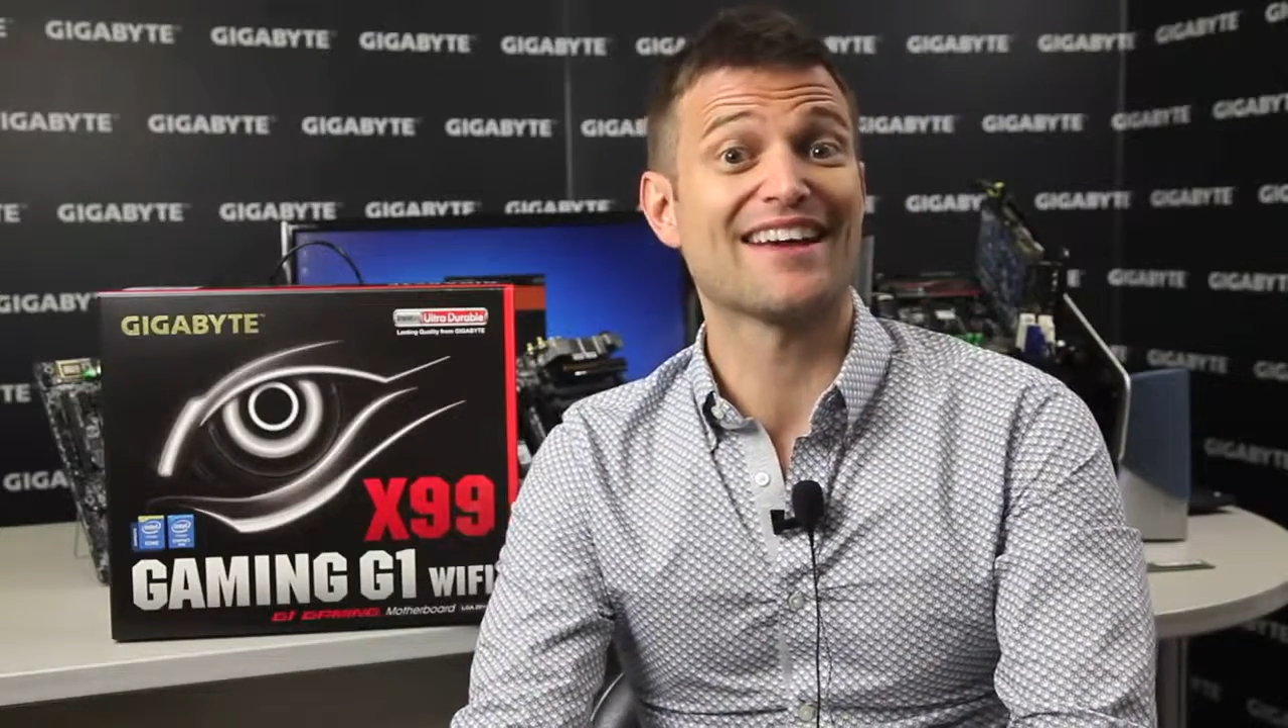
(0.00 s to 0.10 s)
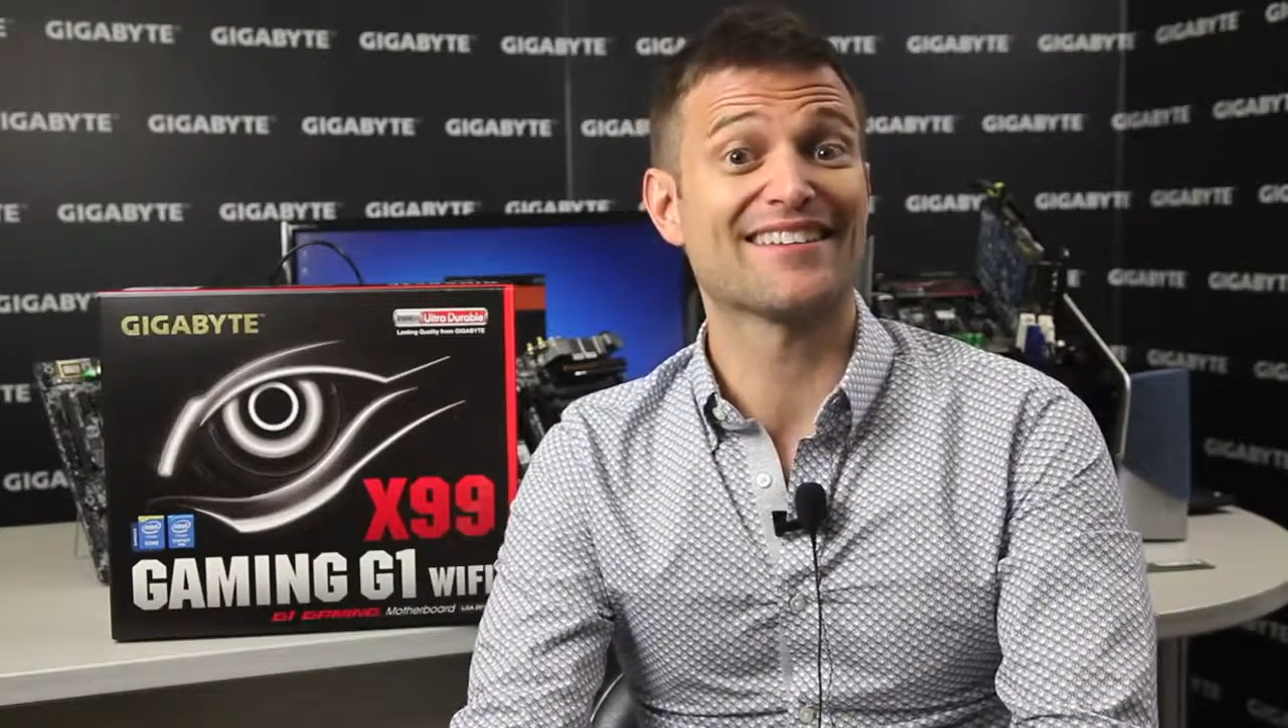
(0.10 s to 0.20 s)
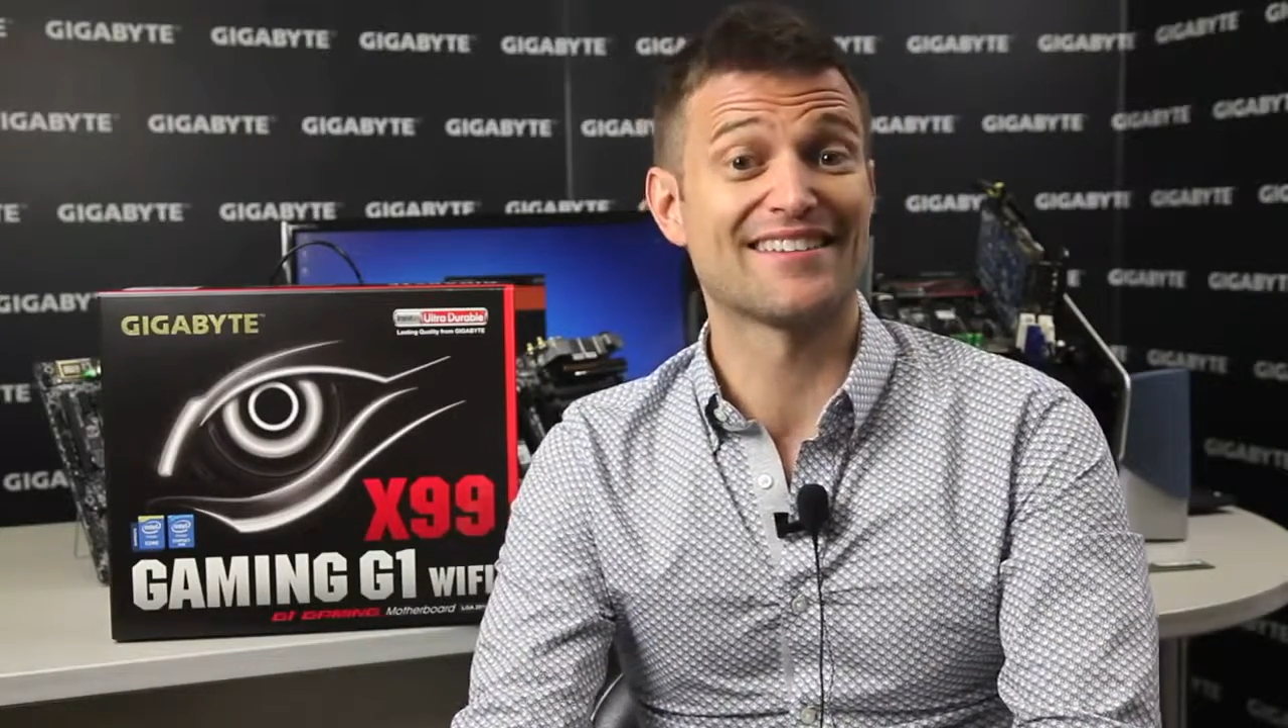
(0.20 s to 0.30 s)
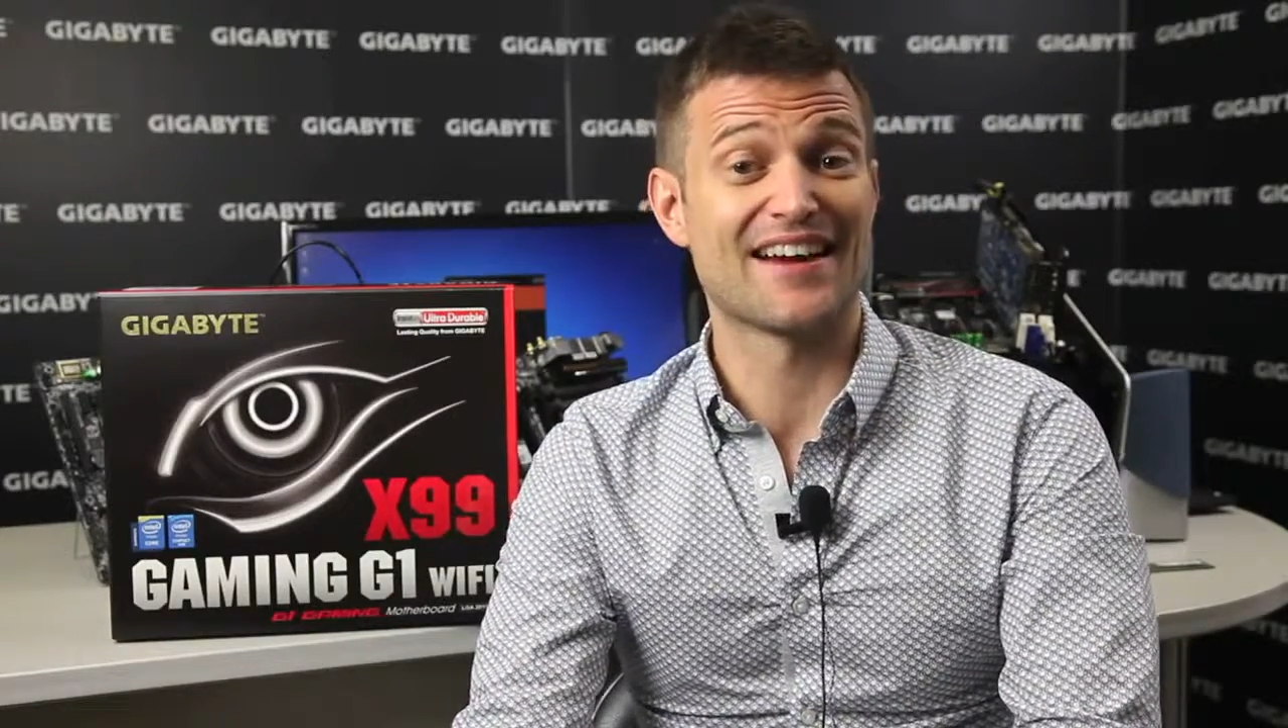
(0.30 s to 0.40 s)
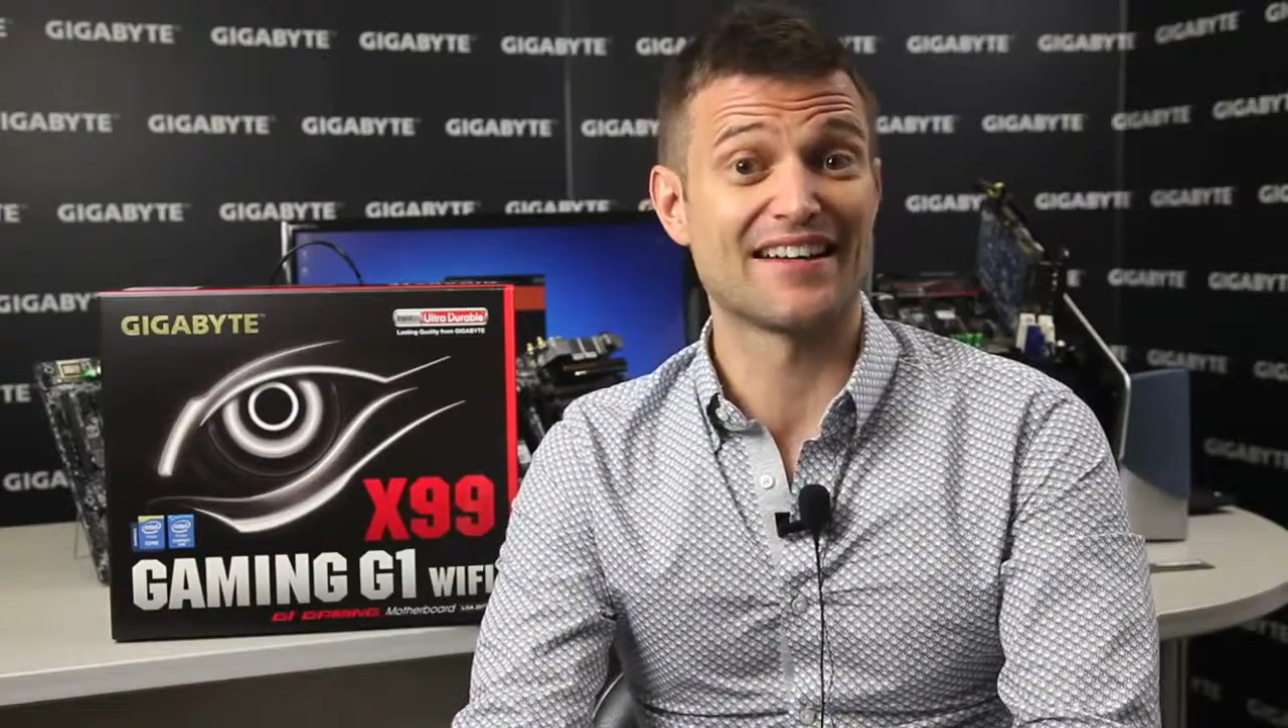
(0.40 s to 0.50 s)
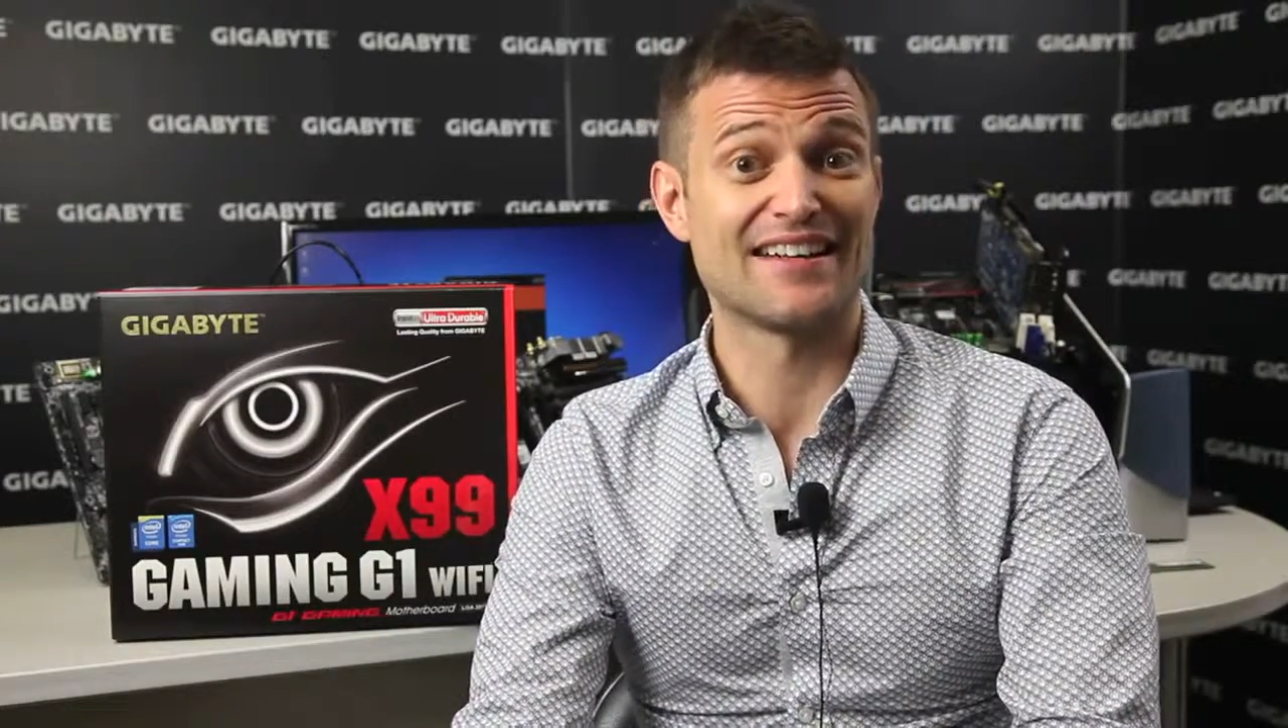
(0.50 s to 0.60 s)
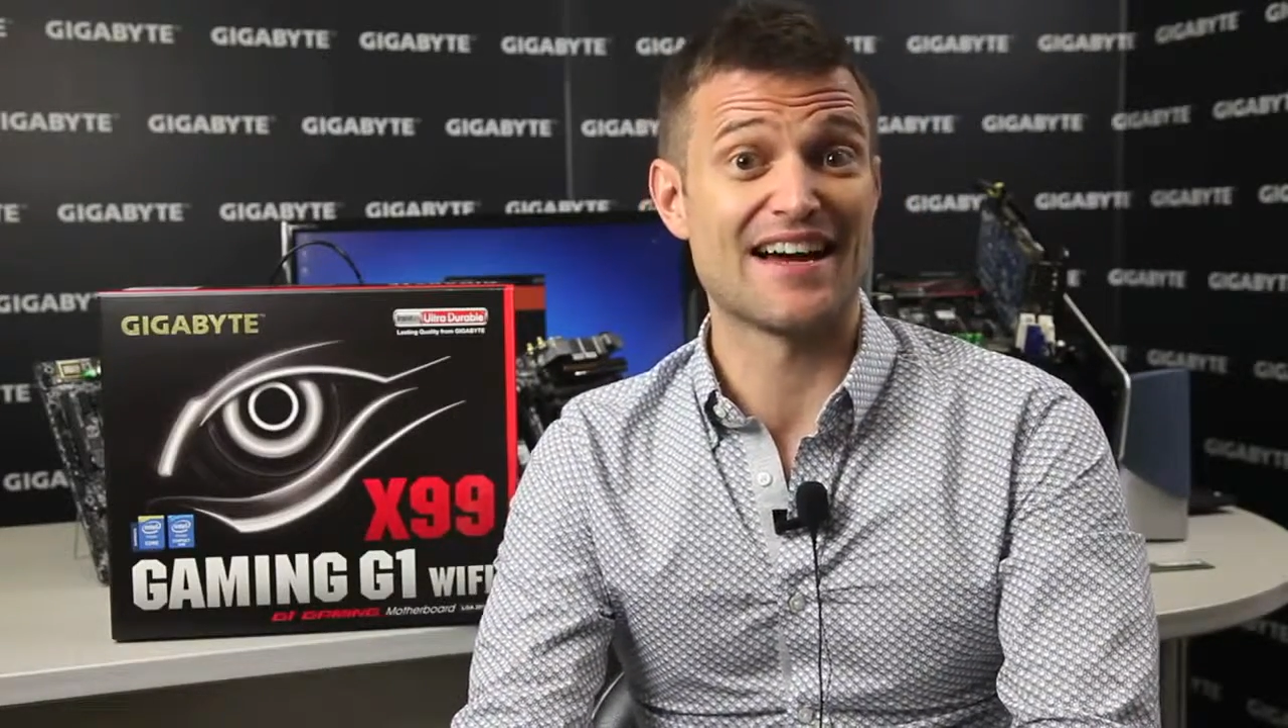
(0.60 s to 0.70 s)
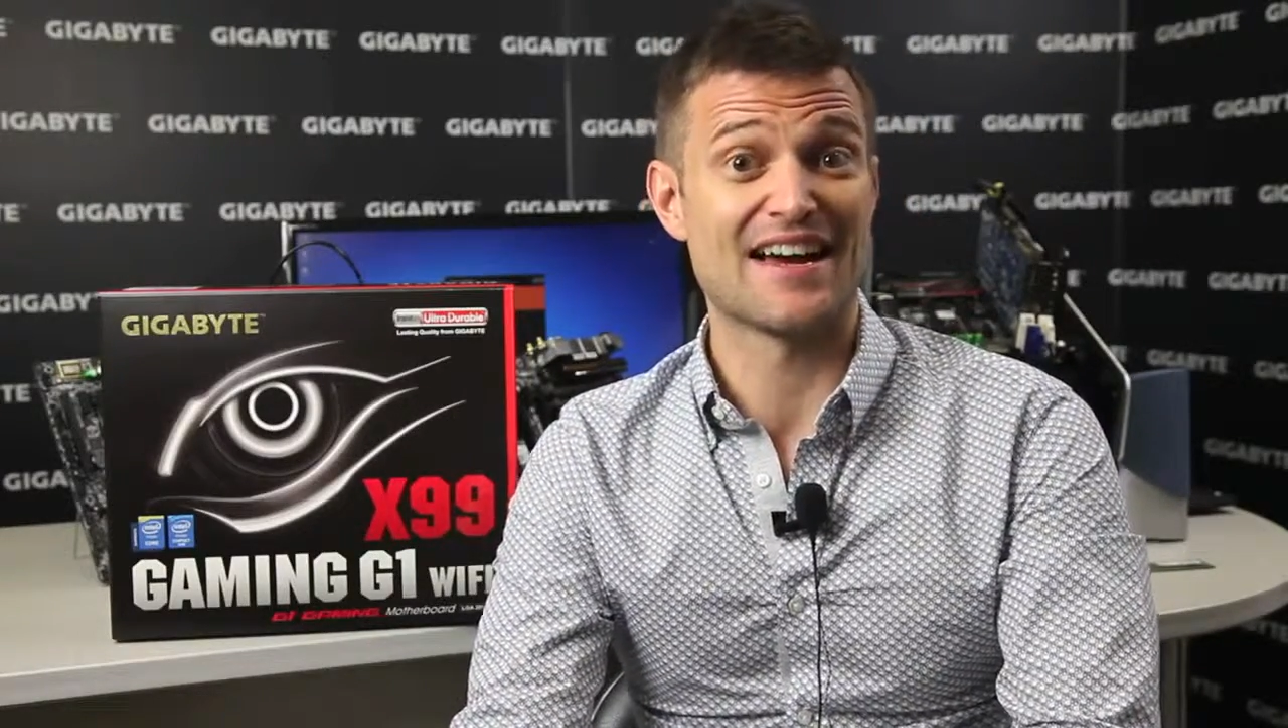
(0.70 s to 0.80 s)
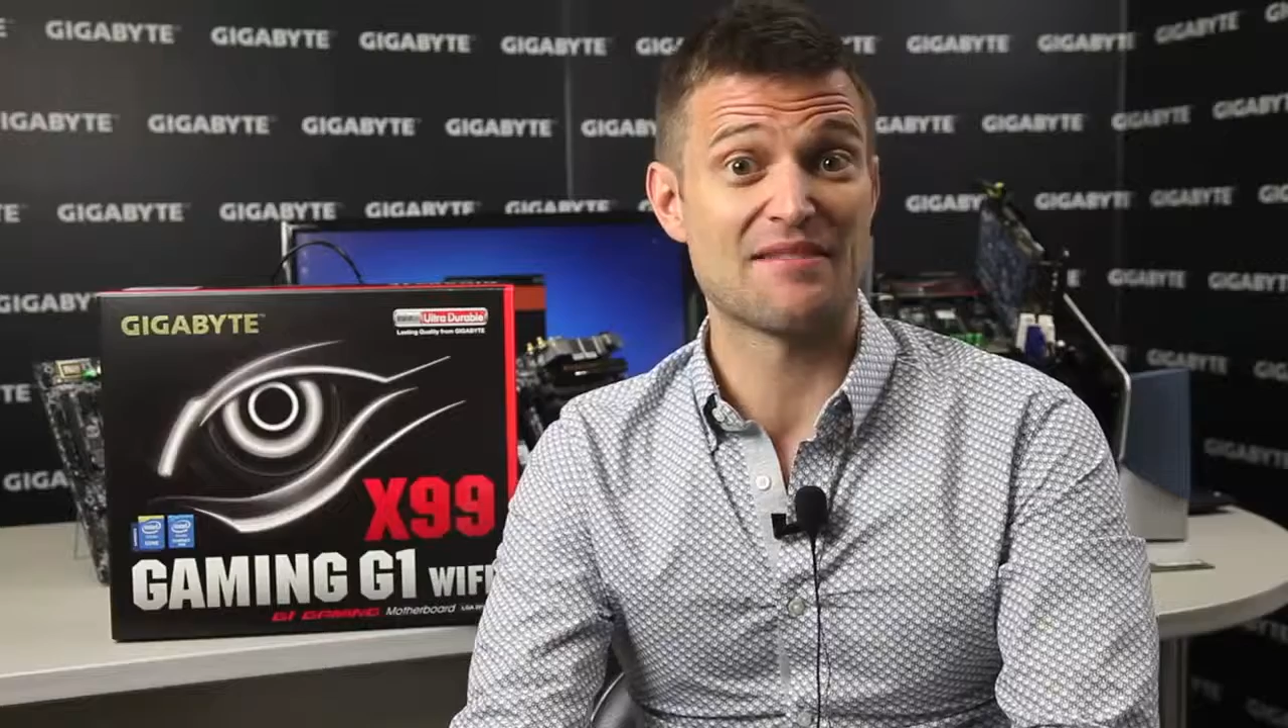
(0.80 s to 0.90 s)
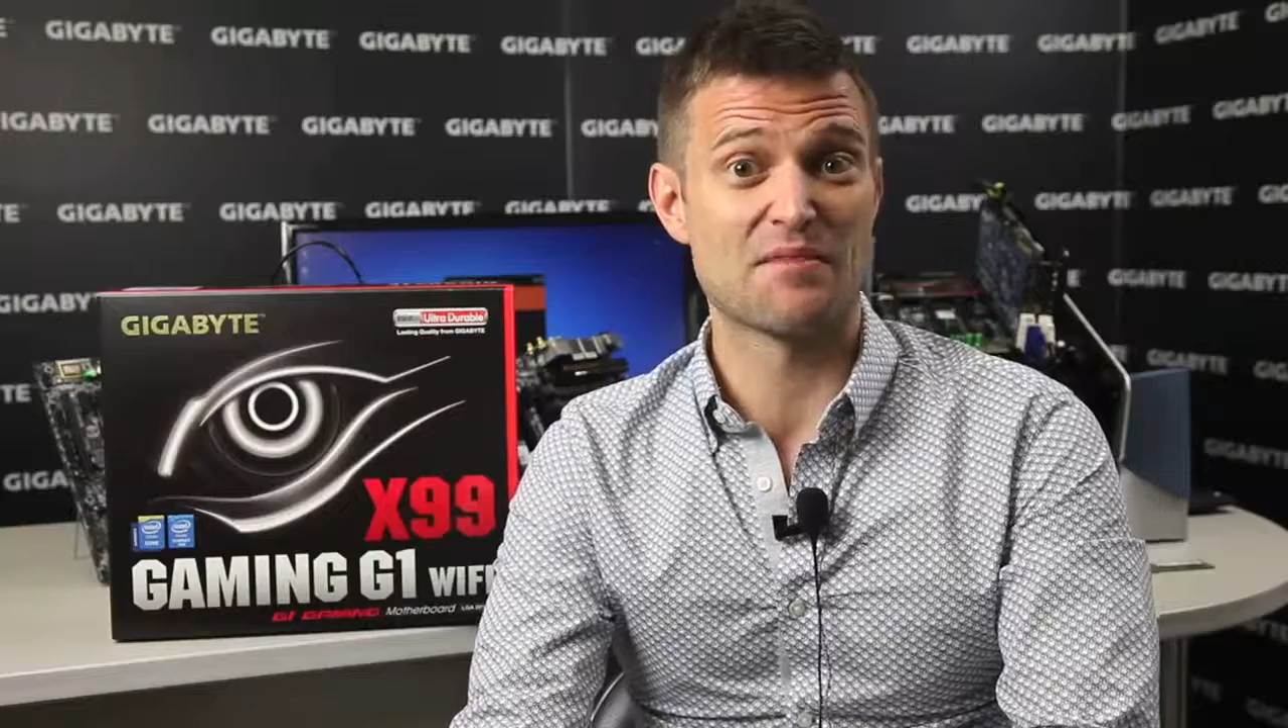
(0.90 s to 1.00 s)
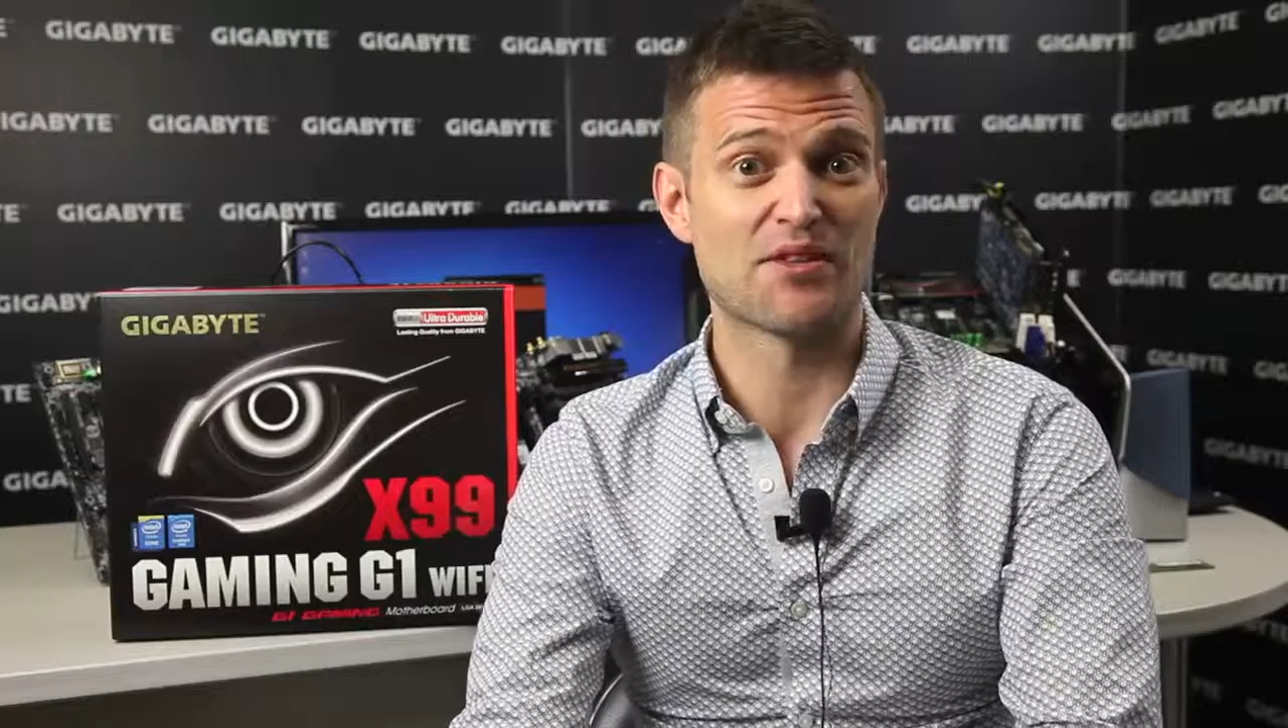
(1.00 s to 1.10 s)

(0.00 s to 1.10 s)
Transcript: X99